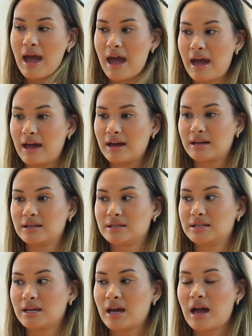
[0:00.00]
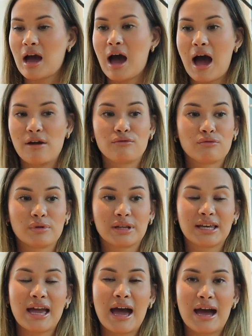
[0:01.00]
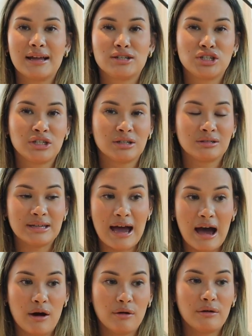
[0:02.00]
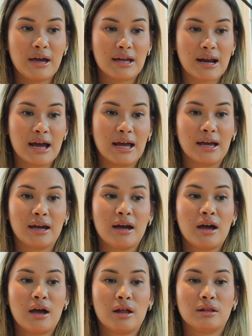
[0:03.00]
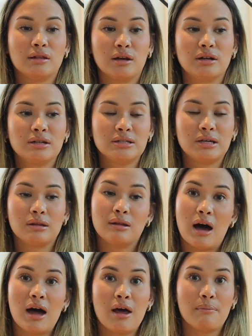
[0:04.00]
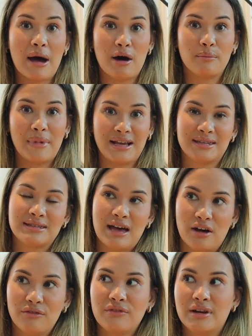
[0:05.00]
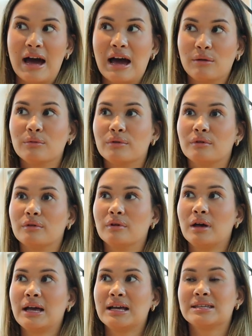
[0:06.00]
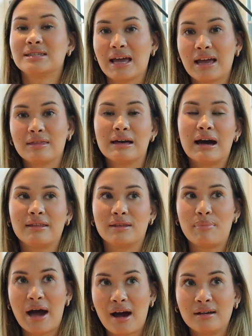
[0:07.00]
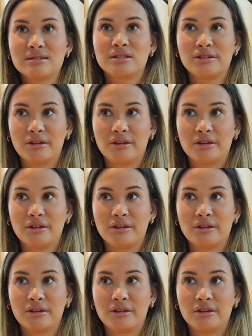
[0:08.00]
and I've really had chilled out, and I learned a lot about myself. And I will say that the past